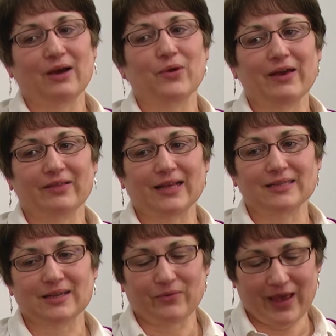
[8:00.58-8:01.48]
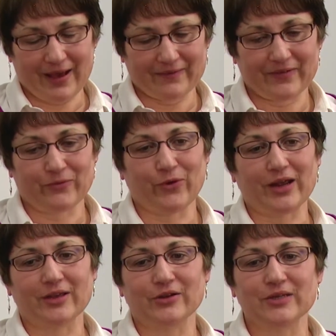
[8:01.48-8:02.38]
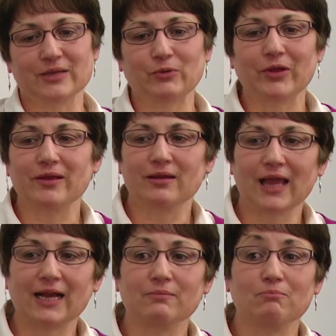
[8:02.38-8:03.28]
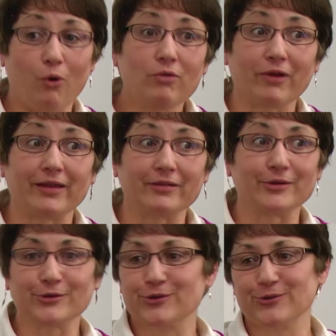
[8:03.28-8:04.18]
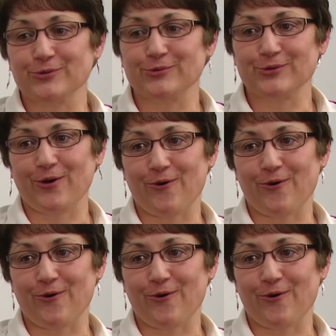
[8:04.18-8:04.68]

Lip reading: Yeah, we have lots. We have regulars, and we like more regulars too. So